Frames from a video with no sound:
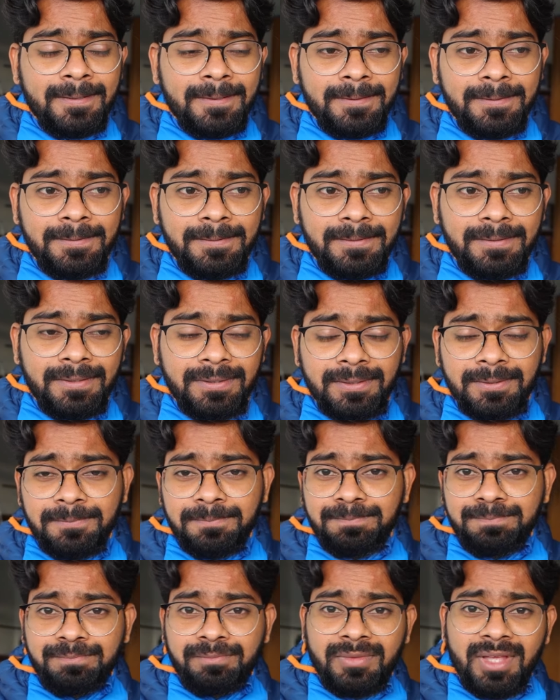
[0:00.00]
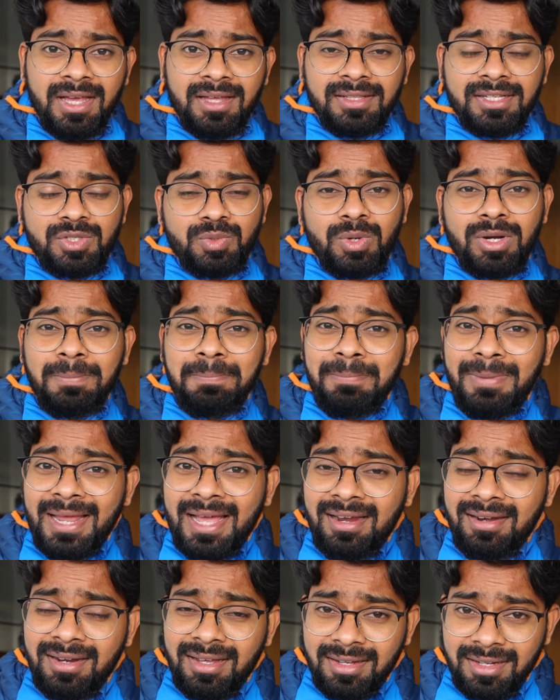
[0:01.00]
And yeah, that's what,
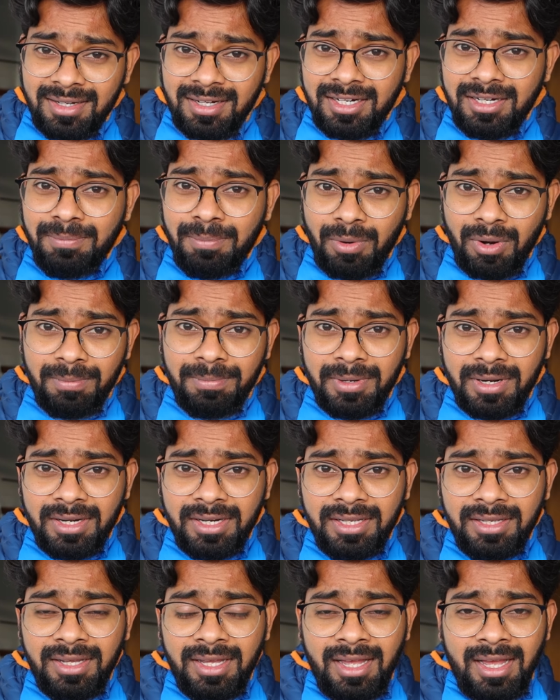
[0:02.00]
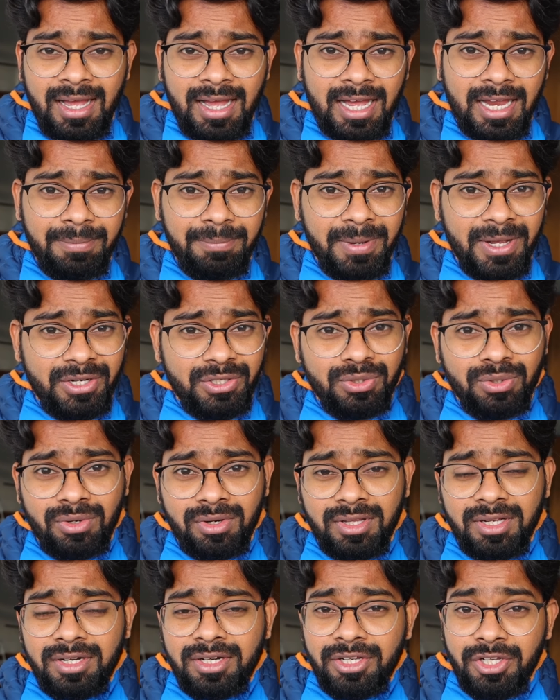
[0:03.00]
plan ahead properly and make sure
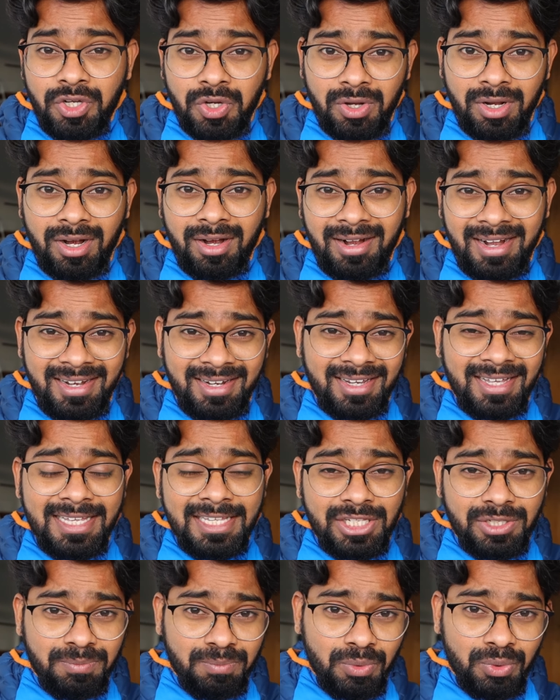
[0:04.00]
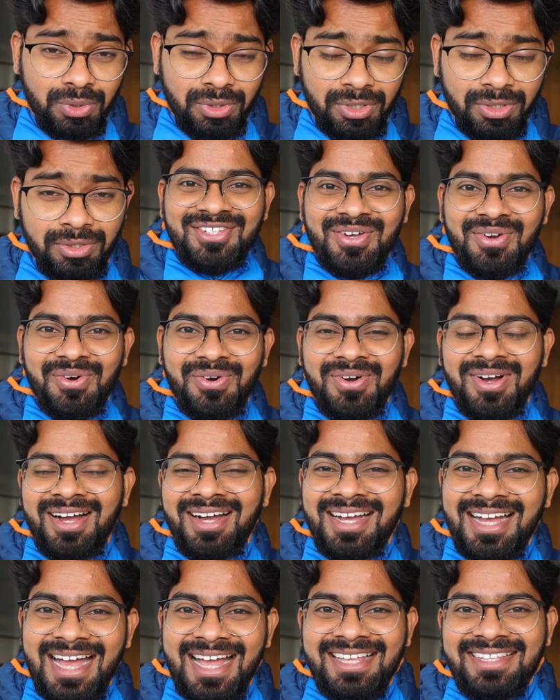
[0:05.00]
that your rent is smooth. So
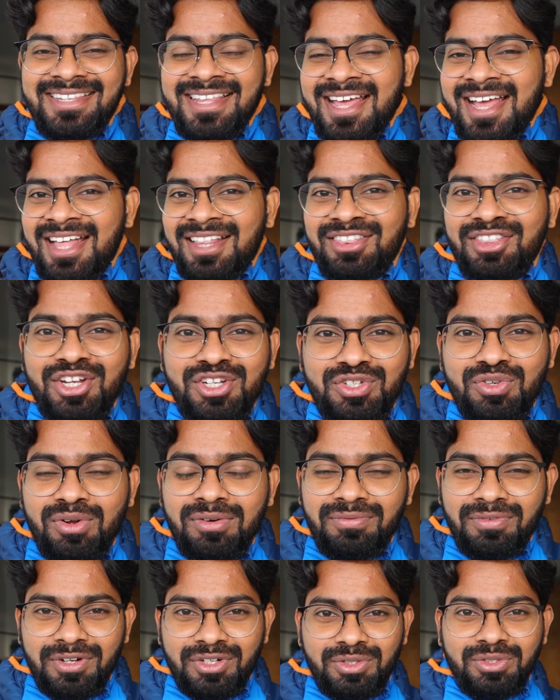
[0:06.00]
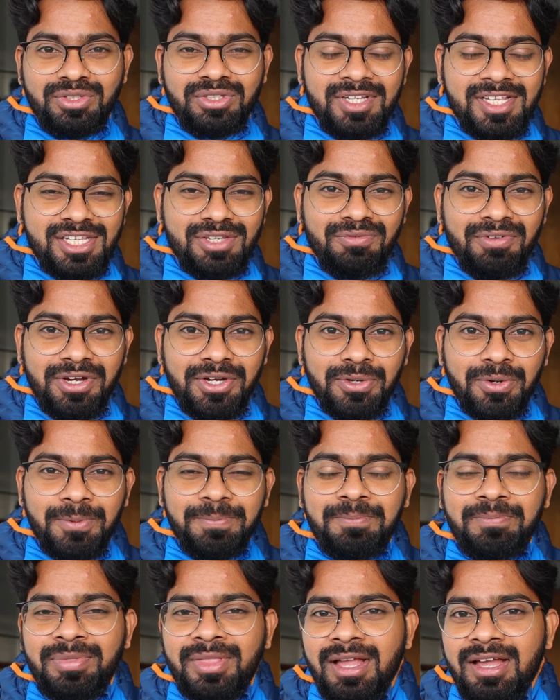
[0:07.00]
guys, that's all for this video.
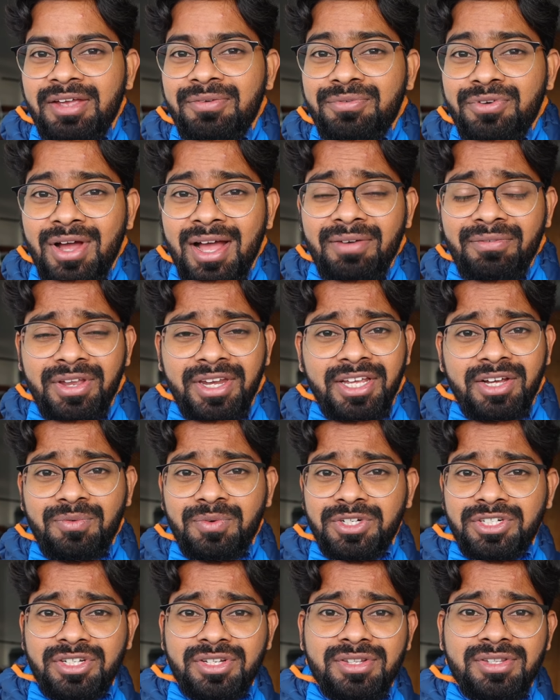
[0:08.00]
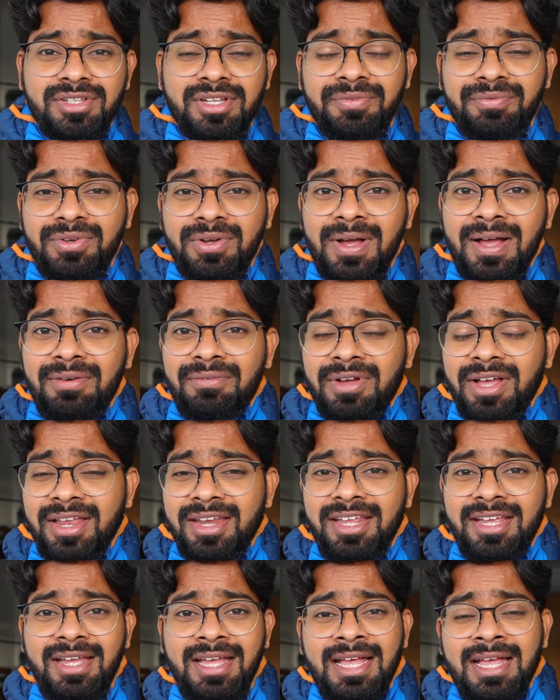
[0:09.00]
If you have any questions, if you have
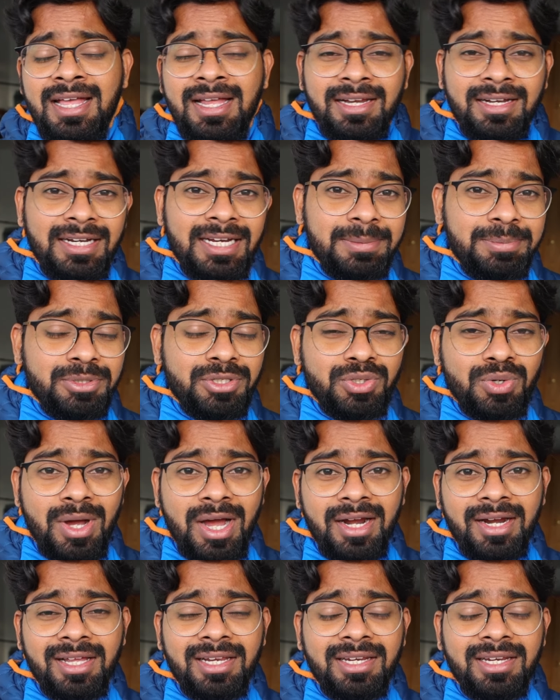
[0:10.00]
any tips to add,